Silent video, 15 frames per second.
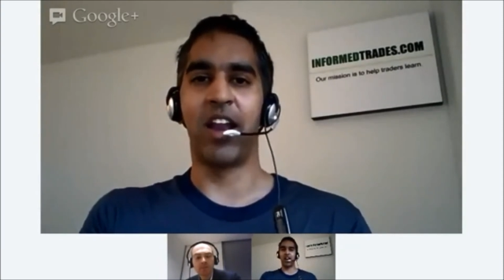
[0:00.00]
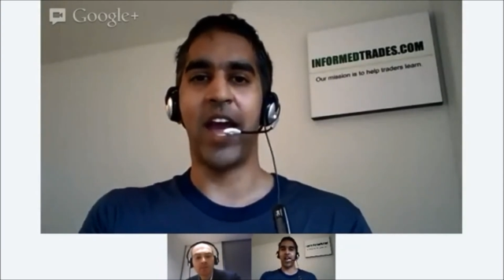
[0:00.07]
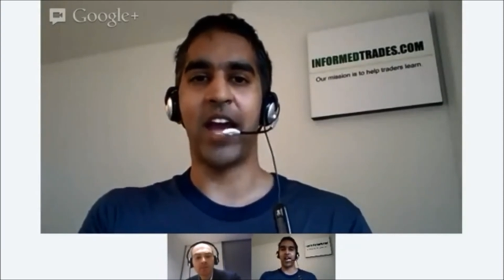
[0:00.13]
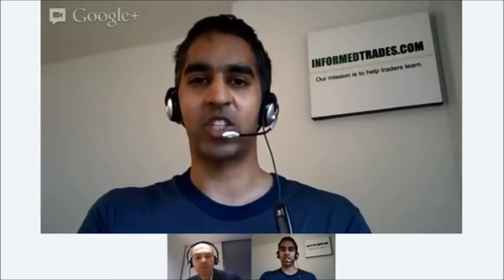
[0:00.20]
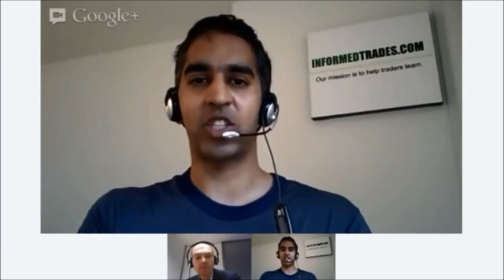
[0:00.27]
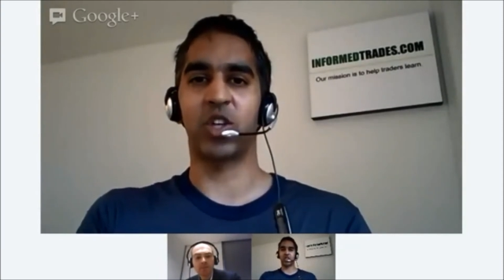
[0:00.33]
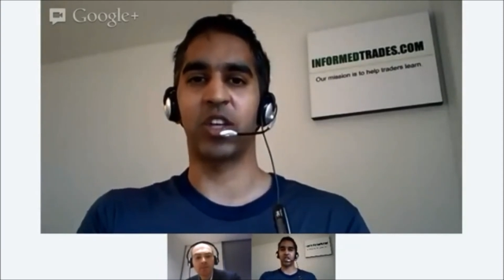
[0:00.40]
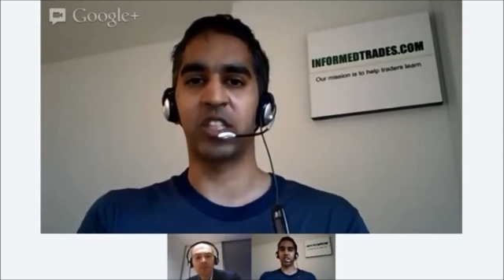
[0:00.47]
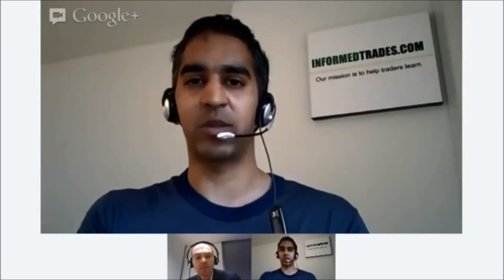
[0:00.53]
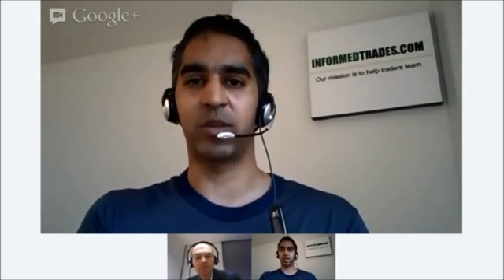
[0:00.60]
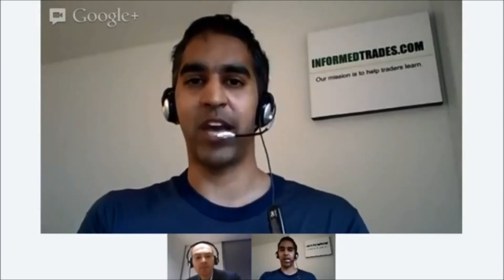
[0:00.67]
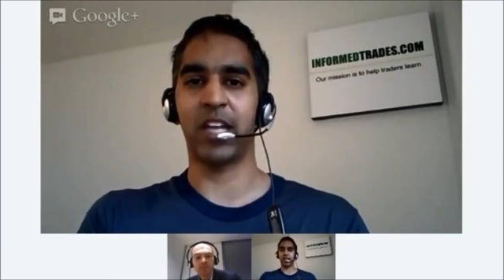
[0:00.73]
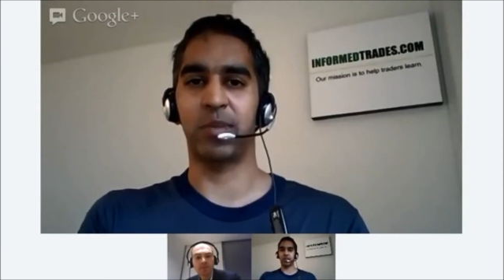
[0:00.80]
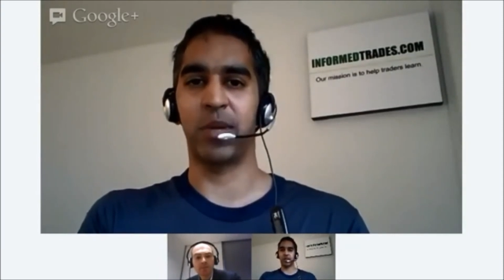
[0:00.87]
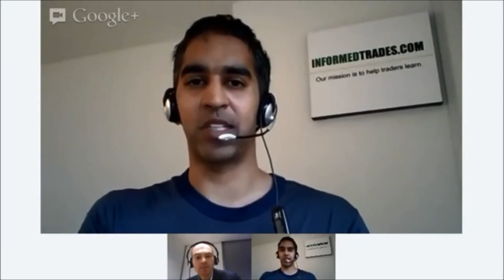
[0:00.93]
a natural
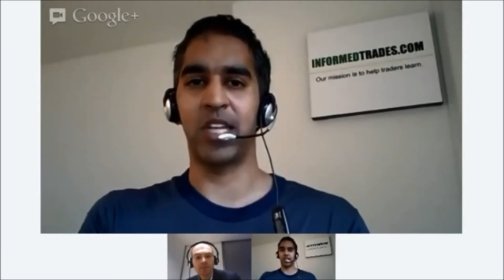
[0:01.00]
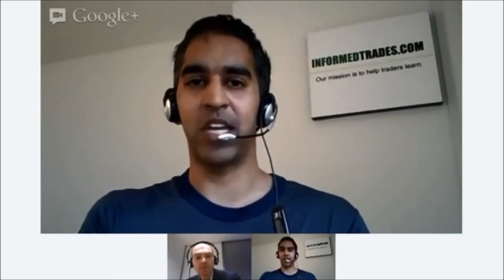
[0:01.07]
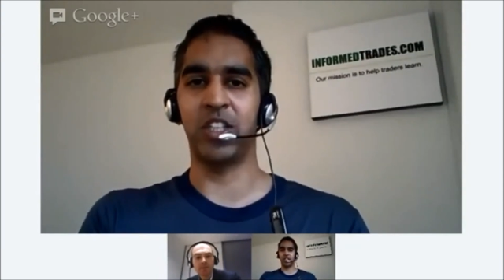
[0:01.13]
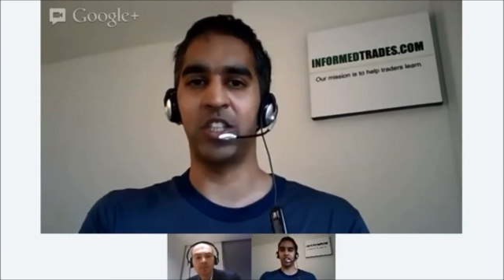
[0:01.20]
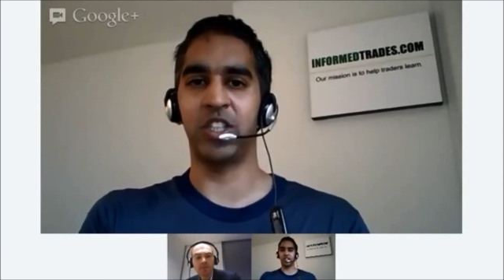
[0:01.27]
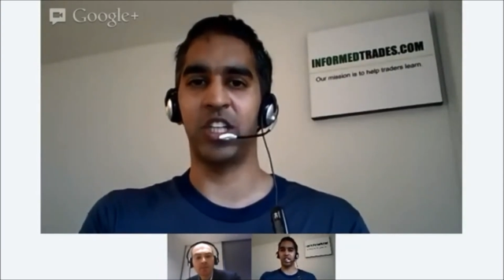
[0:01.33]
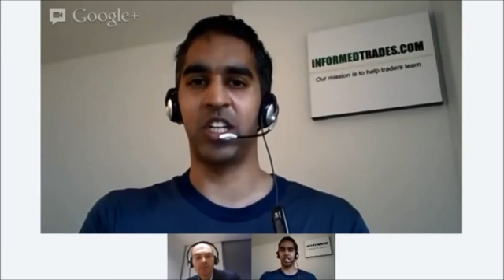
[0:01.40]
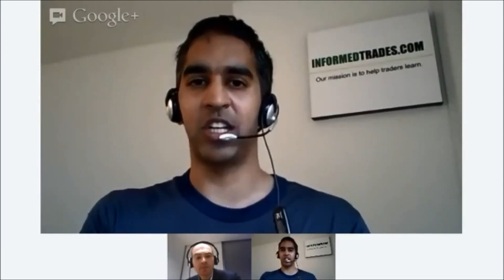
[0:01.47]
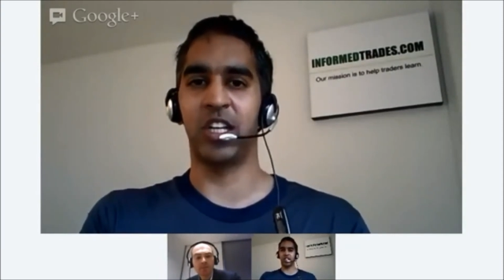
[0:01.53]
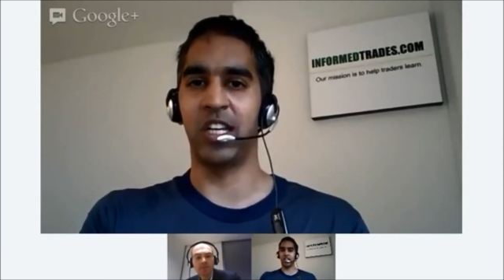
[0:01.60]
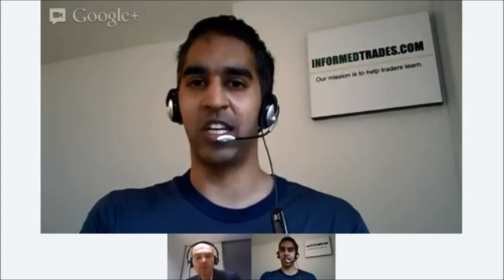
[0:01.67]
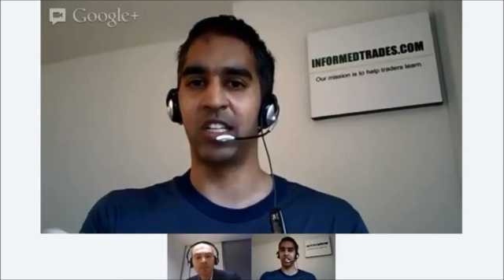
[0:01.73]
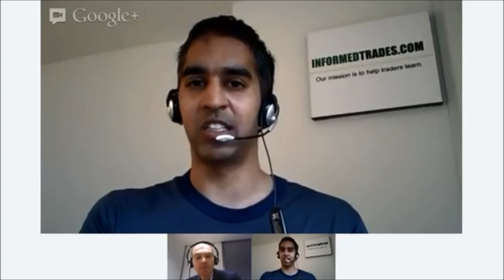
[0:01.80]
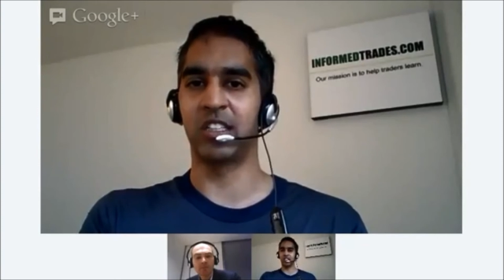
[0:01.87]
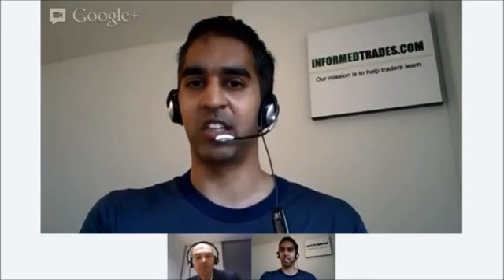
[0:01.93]
ex-
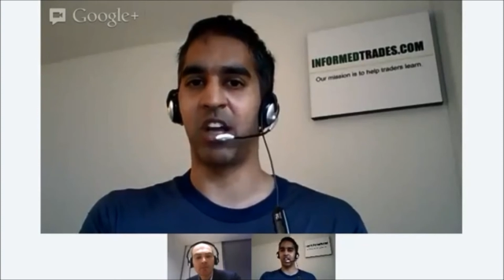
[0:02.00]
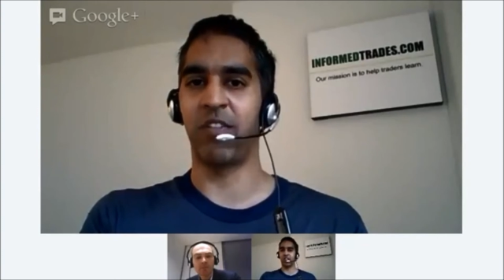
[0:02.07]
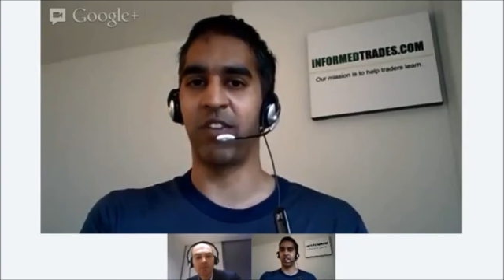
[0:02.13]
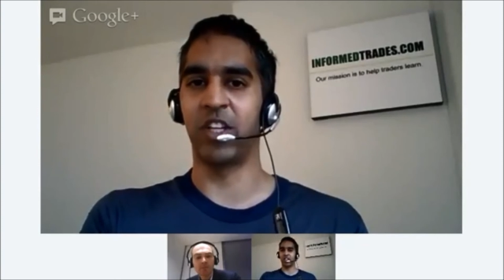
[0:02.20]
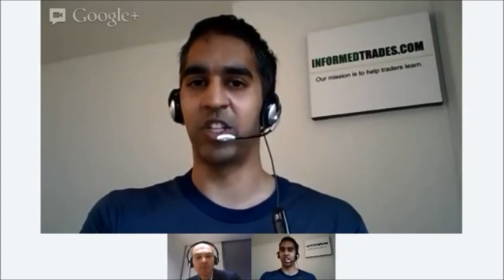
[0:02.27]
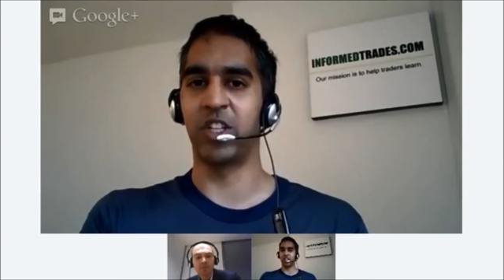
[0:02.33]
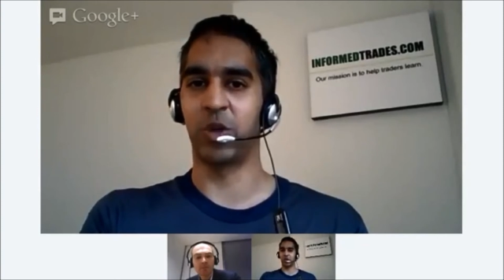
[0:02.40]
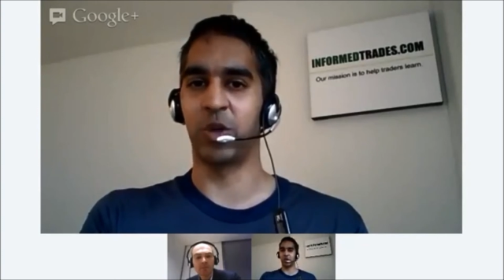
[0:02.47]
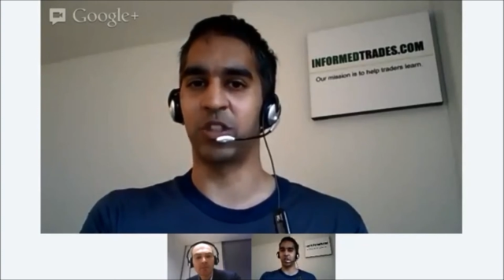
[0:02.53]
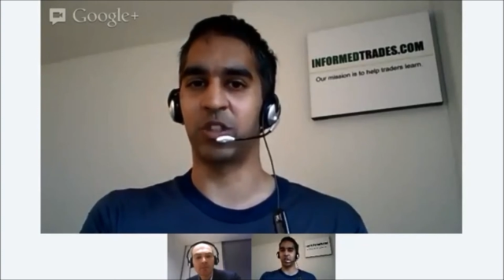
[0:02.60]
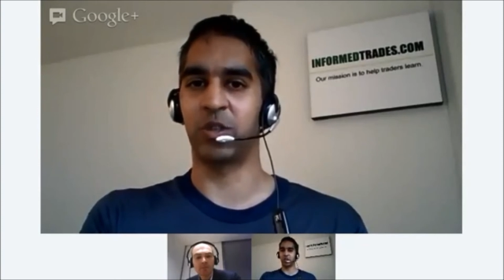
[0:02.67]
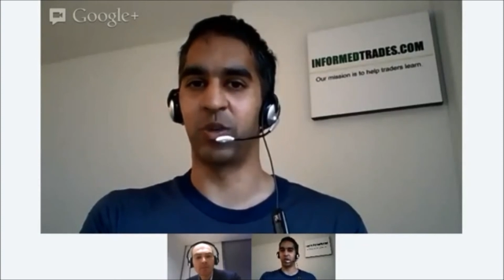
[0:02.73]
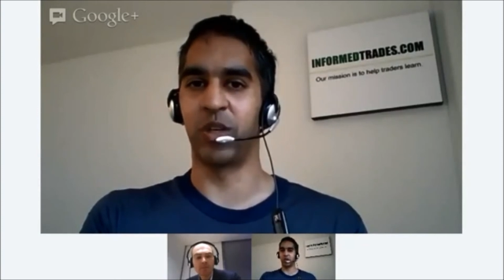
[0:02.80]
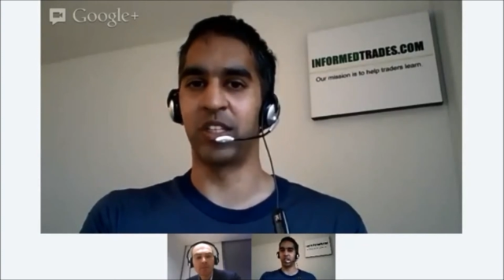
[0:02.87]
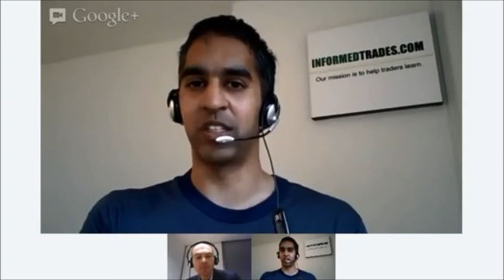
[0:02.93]
expectation is of a
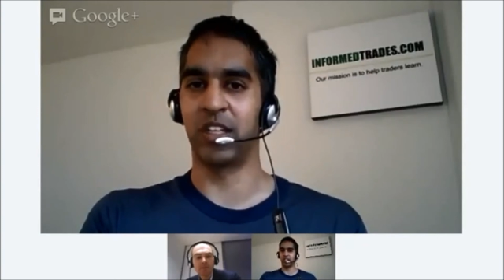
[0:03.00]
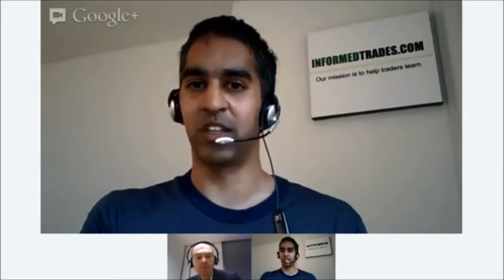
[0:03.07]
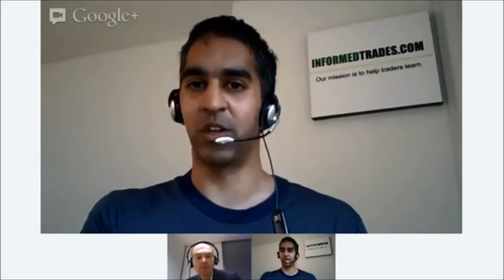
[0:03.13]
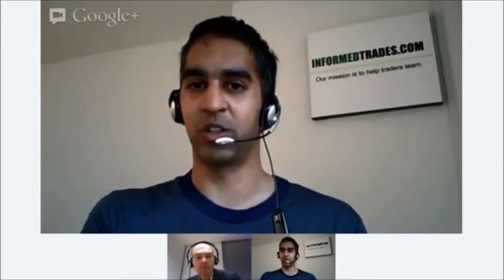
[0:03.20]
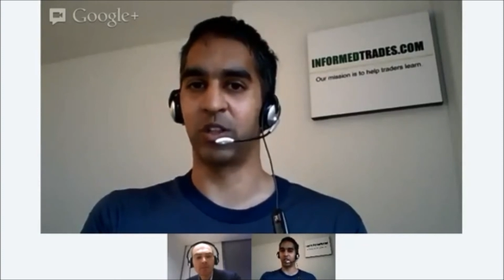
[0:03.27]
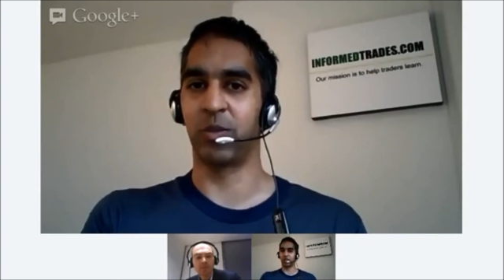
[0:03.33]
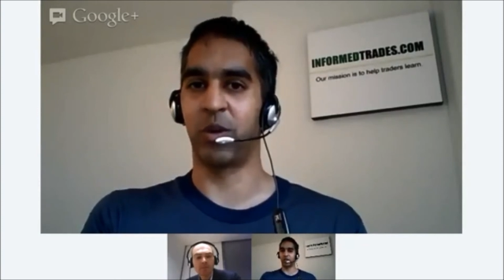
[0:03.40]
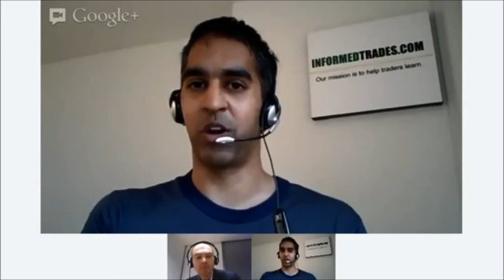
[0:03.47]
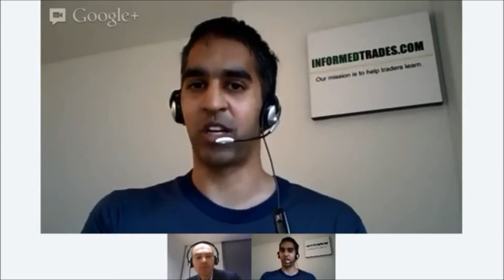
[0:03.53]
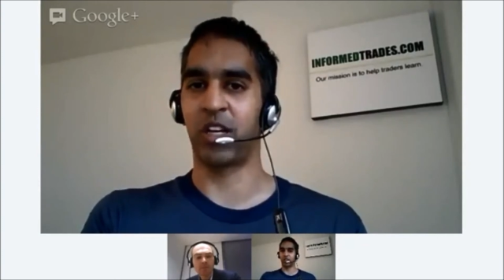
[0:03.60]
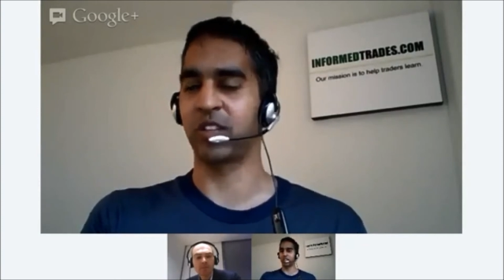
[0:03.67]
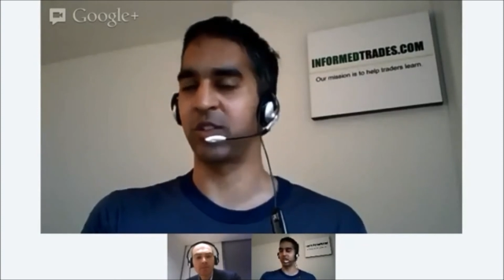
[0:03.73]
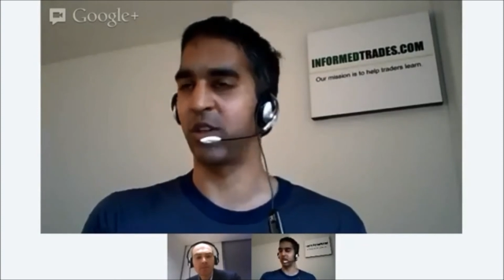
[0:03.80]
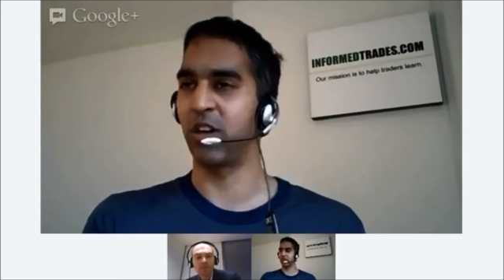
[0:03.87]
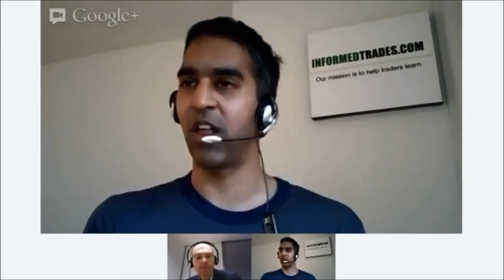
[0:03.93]
short squeeze in those
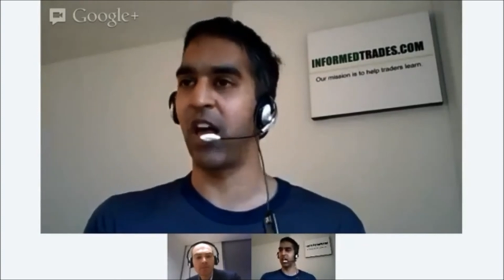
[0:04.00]
markets.